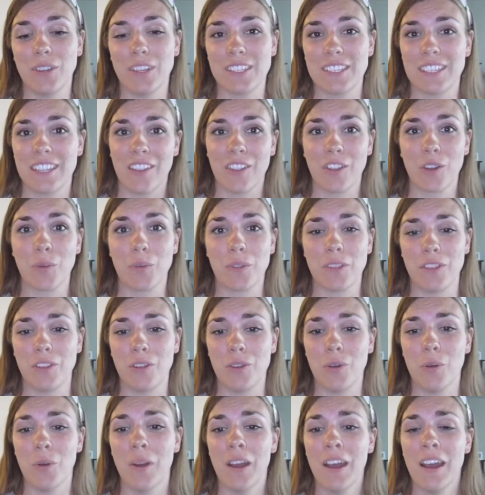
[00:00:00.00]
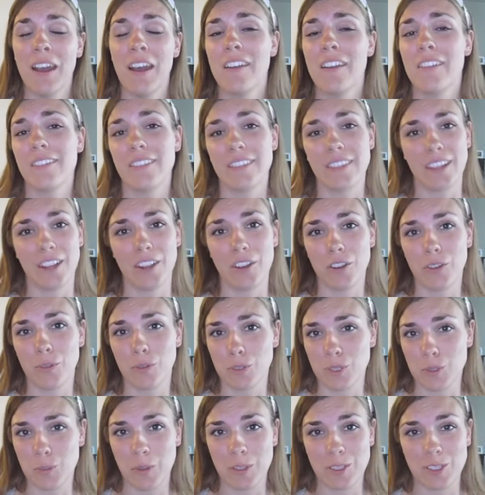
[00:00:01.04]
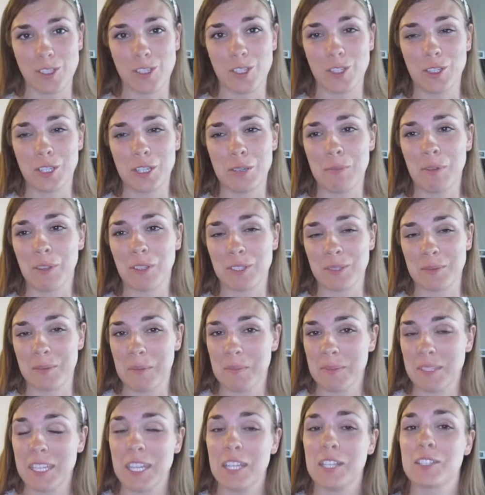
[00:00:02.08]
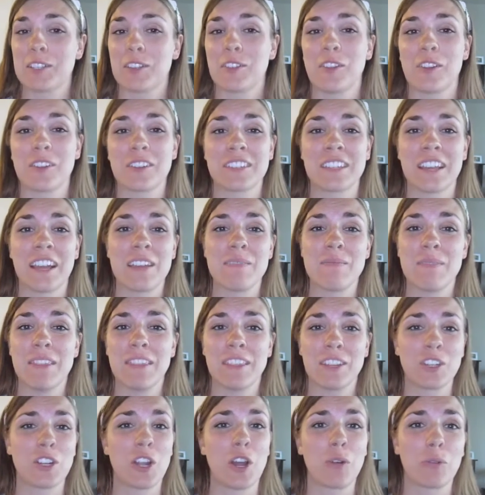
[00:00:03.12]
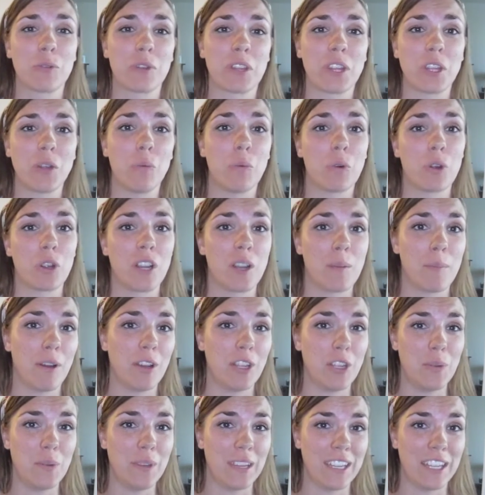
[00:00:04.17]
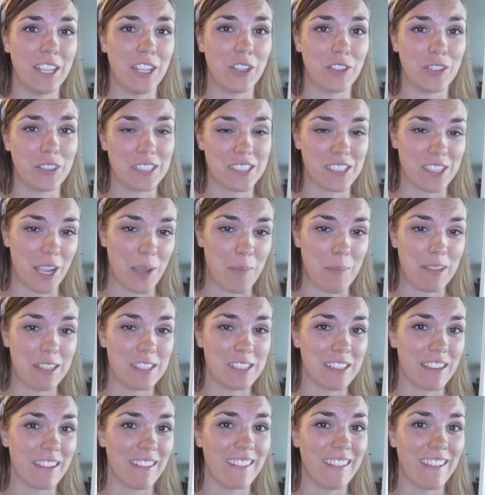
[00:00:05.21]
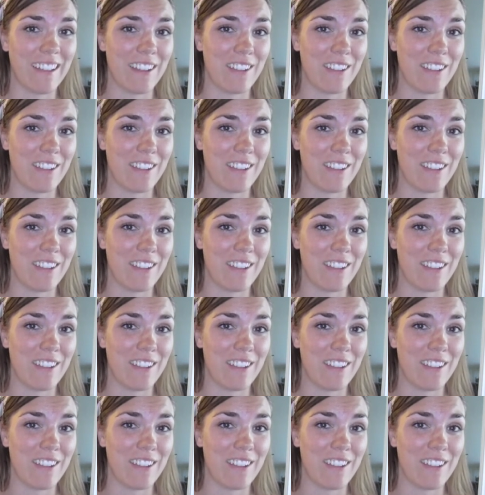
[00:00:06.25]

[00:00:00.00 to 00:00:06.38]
together with you, their response to your email sometimes takes a long time, and they're not really worried about you getting your assignment done.